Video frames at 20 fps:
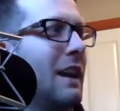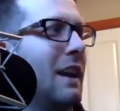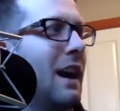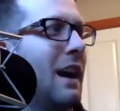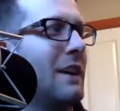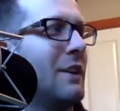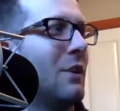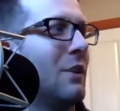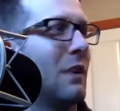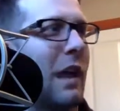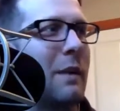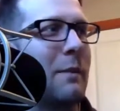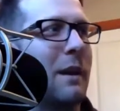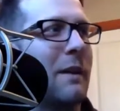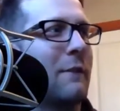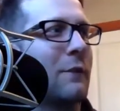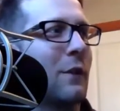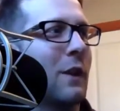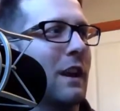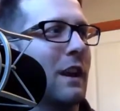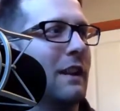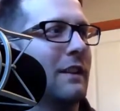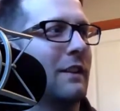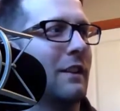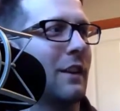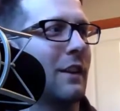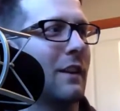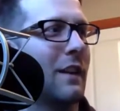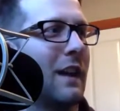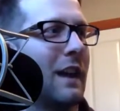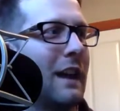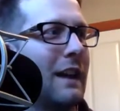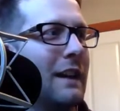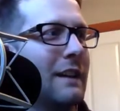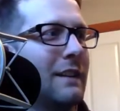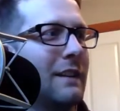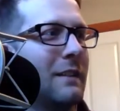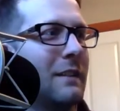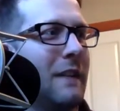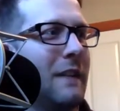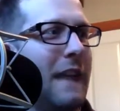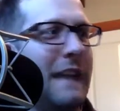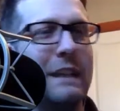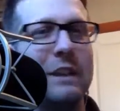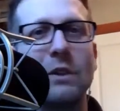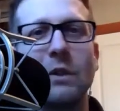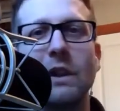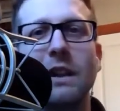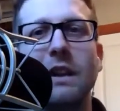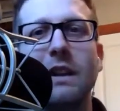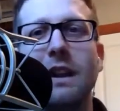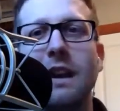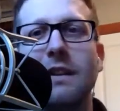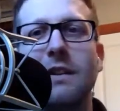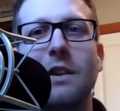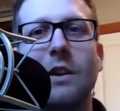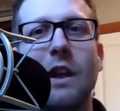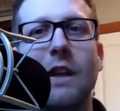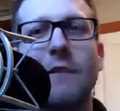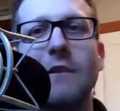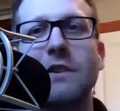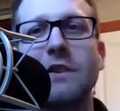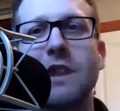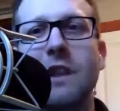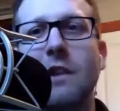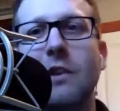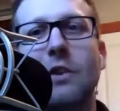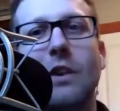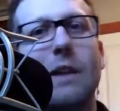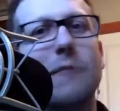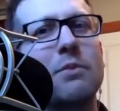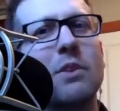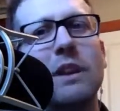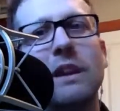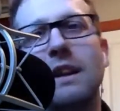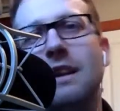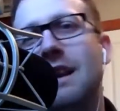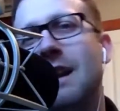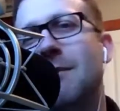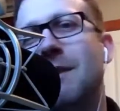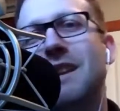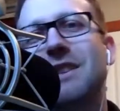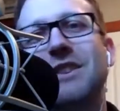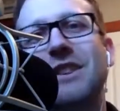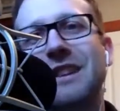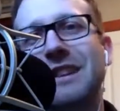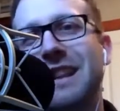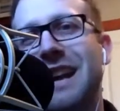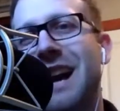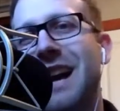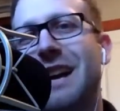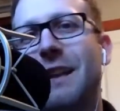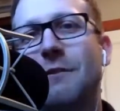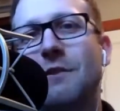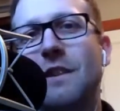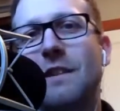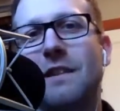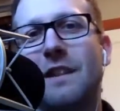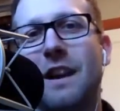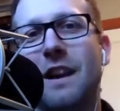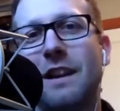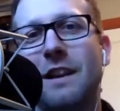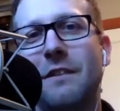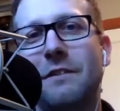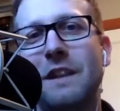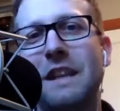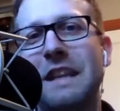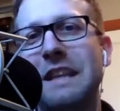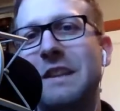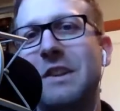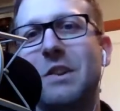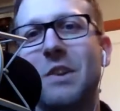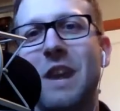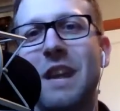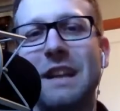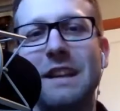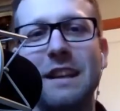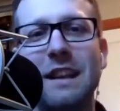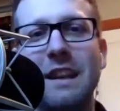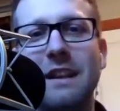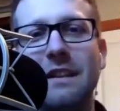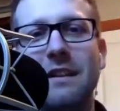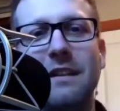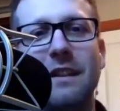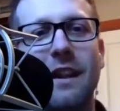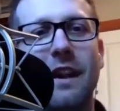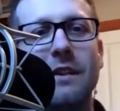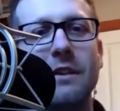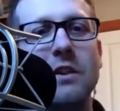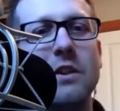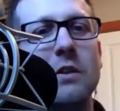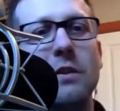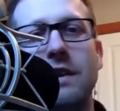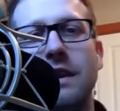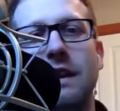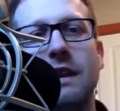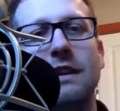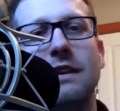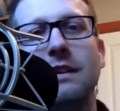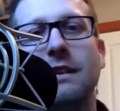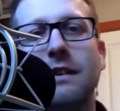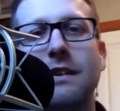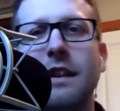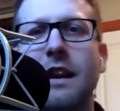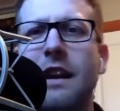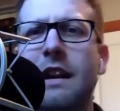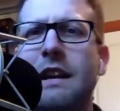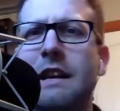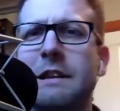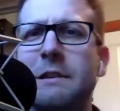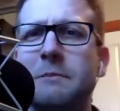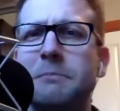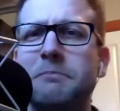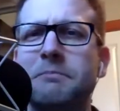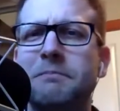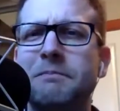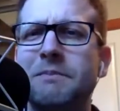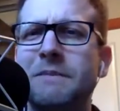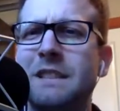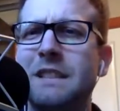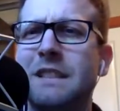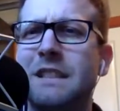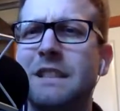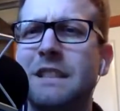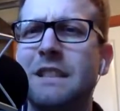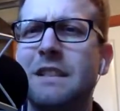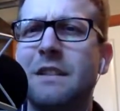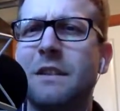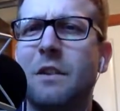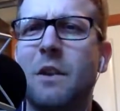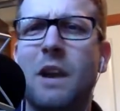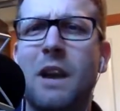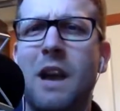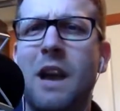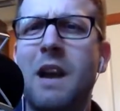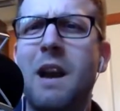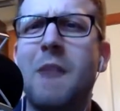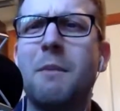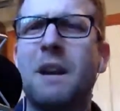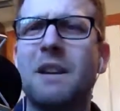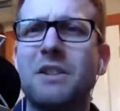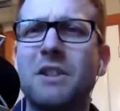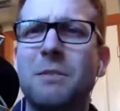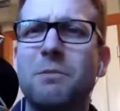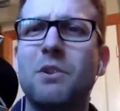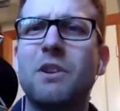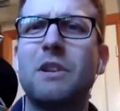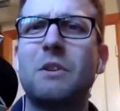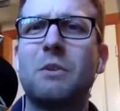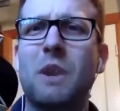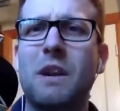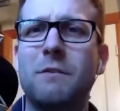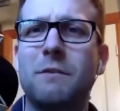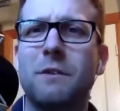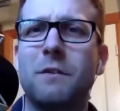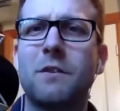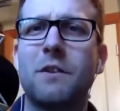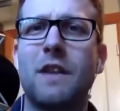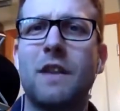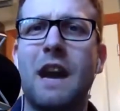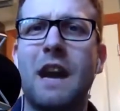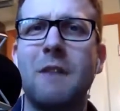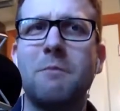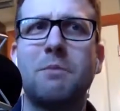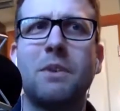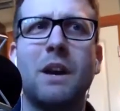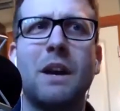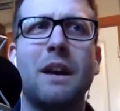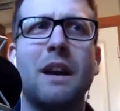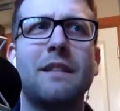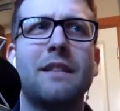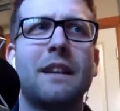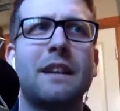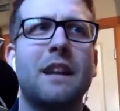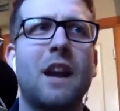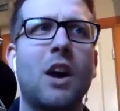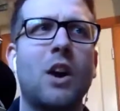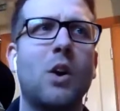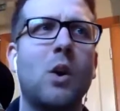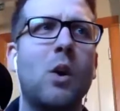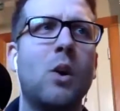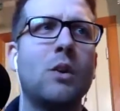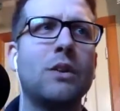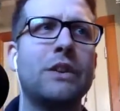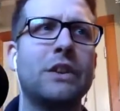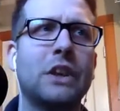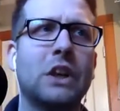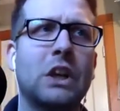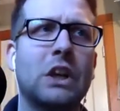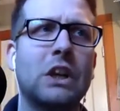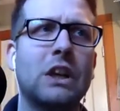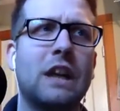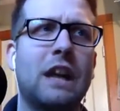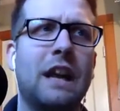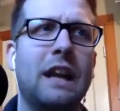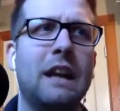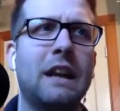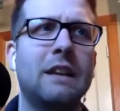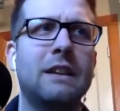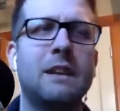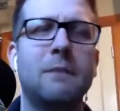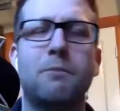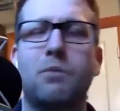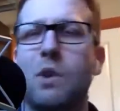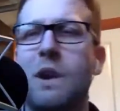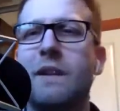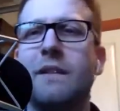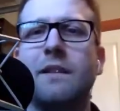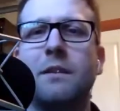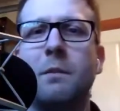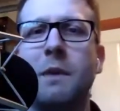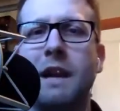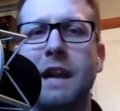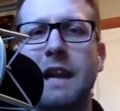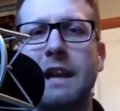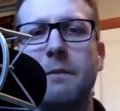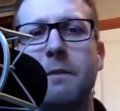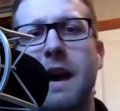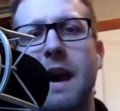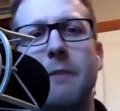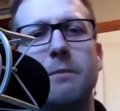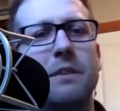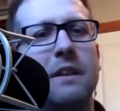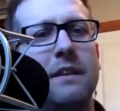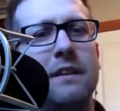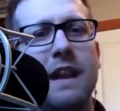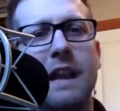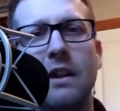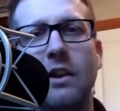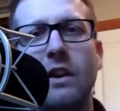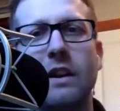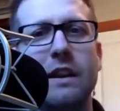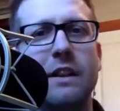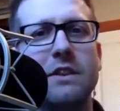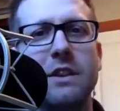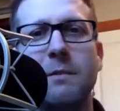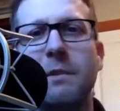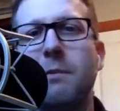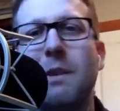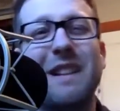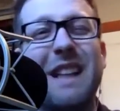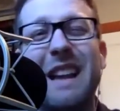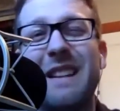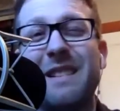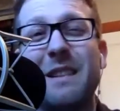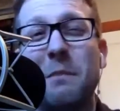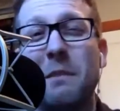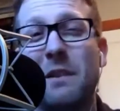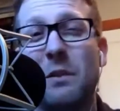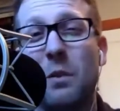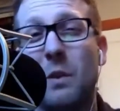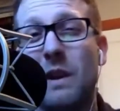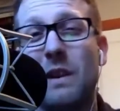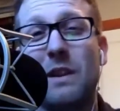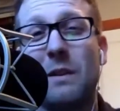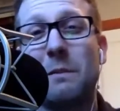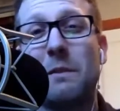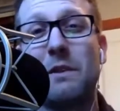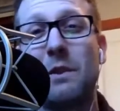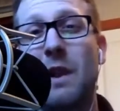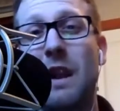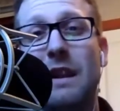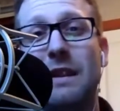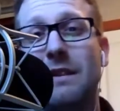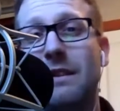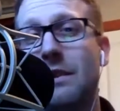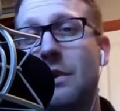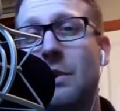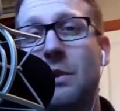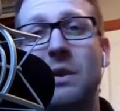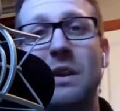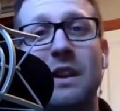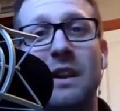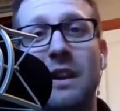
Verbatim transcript: I know a lot of my friends are like angry at their evangelical upbringing. I'm actually not. I've just kind of integrated it into new things. Um, so I, am actually pretty grateful for that. But as I got older and embraced my Anabaptist heritage, I mean, my last name is Willems, right? So